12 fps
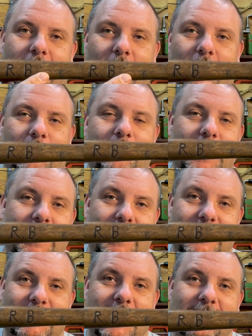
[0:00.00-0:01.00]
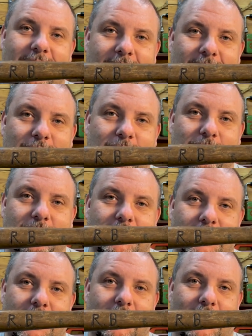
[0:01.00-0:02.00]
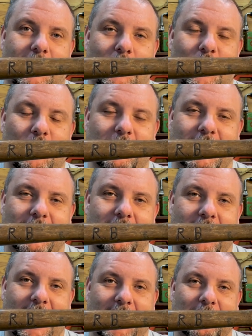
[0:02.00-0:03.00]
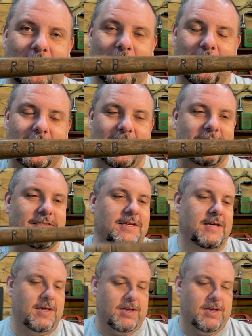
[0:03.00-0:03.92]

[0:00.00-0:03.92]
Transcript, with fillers: R B, he's got his initials carved into the handle on this.